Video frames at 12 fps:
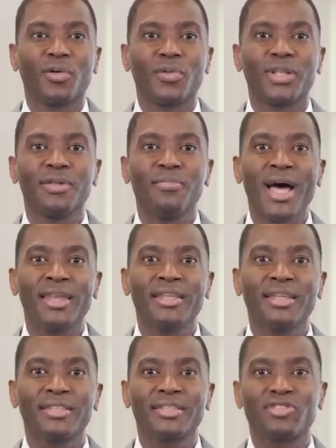with the
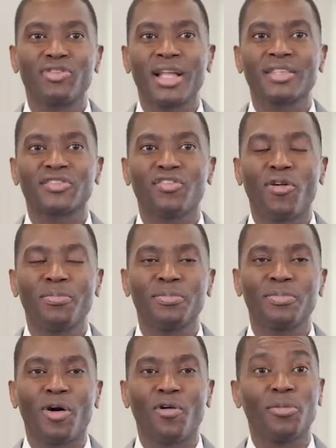mandate to
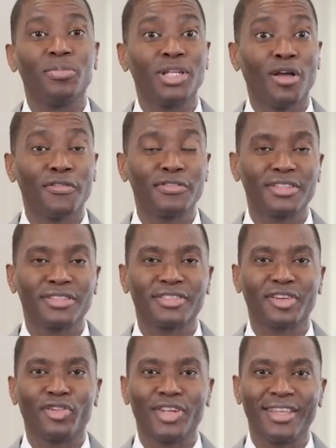transform our beloved
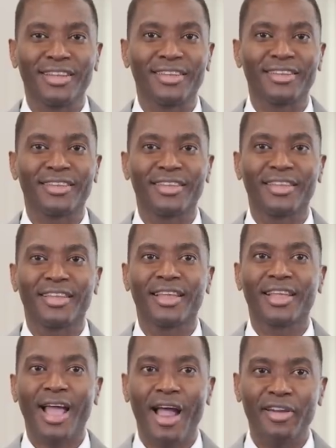Grenada,
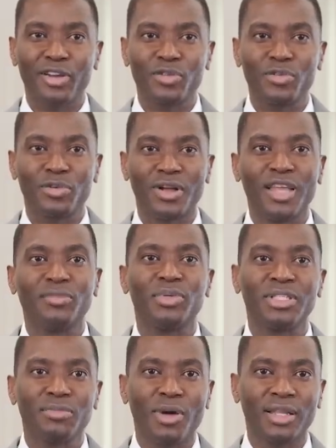Carriacou, and
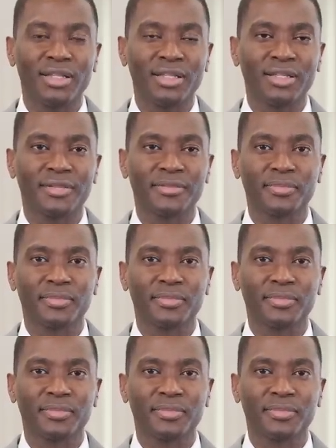Piti Martinique.